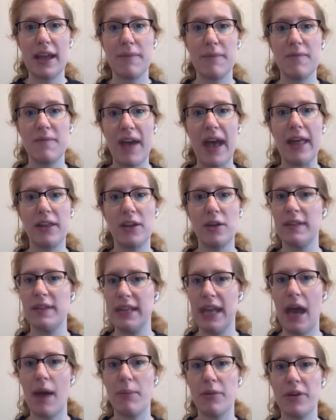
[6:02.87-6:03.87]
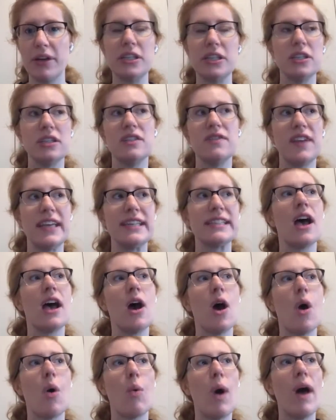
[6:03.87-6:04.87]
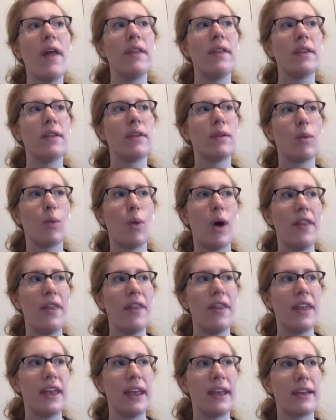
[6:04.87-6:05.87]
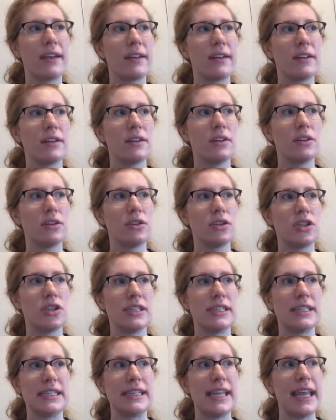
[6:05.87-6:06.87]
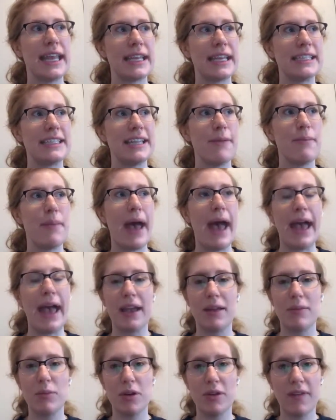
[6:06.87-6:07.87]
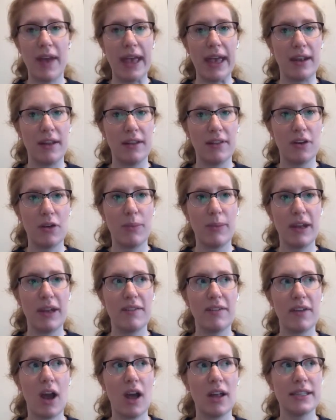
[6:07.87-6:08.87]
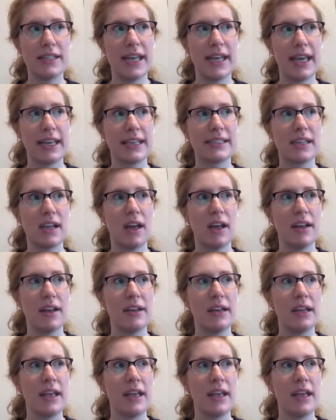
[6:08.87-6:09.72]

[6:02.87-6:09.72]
value in the operations phase. One thing, just to take a step back and provide a little bit of context on,